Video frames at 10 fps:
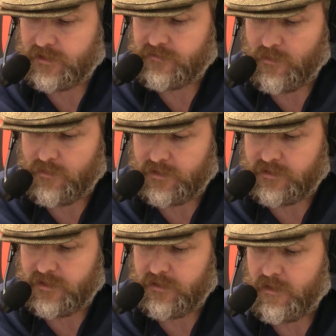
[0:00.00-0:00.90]

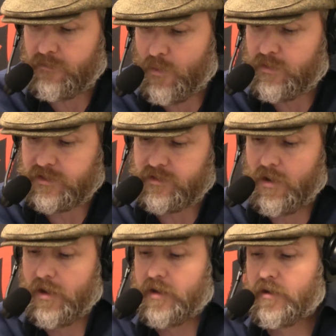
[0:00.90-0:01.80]
focused
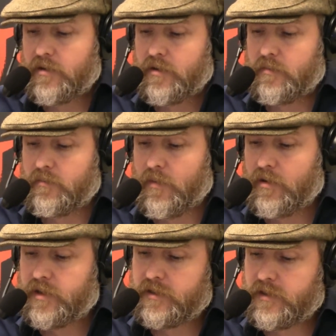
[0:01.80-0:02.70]
on
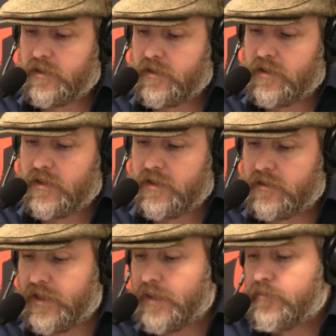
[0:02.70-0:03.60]
marketing
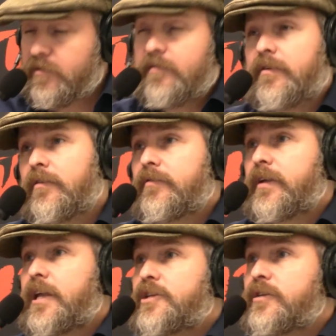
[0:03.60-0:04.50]
claims
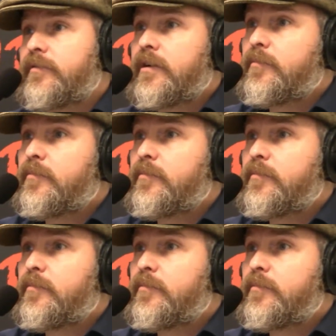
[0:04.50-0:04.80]
verification. Very